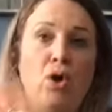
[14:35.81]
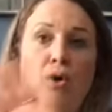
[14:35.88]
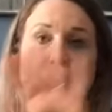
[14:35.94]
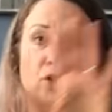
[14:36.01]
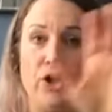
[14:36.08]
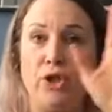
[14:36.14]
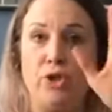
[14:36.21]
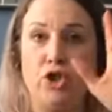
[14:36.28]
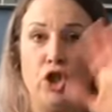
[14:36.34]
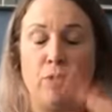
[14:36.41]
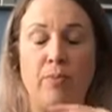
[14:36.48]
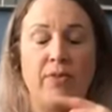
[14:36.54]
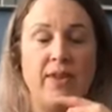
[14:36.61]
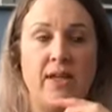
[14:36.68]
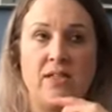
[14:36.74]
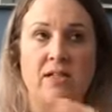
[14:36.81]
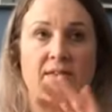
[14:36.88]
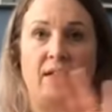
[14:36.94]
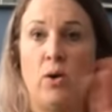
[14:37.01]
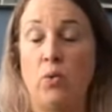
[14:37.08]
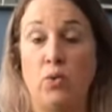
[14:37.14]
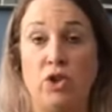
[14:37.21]
on YouTube and things like
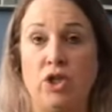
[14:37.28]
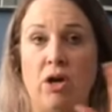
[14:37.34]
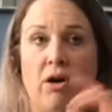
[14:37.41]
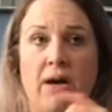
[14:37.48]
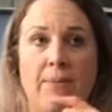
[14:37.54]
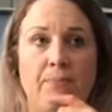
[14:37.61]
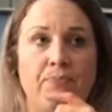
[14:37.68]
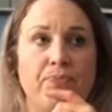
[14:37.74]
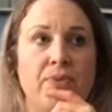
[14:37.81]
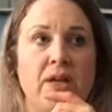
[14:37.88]
that all the time